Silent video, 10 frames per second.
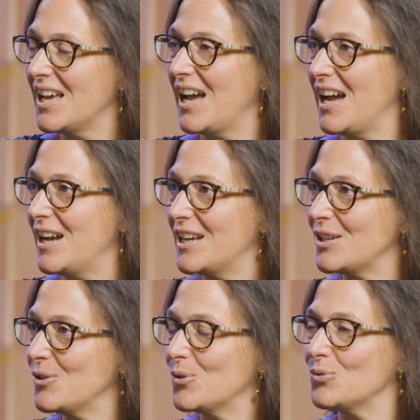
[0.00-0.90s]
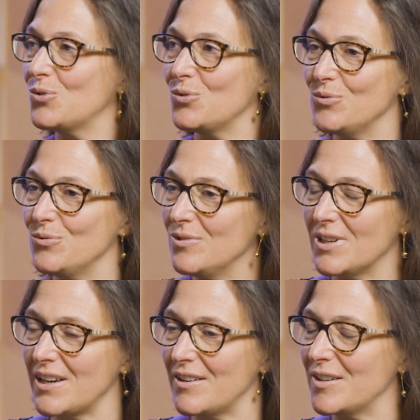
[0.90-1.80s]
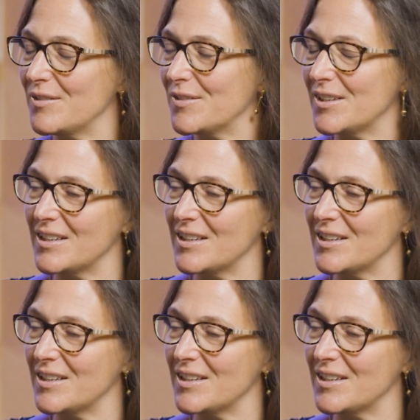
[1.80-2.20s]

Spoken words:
to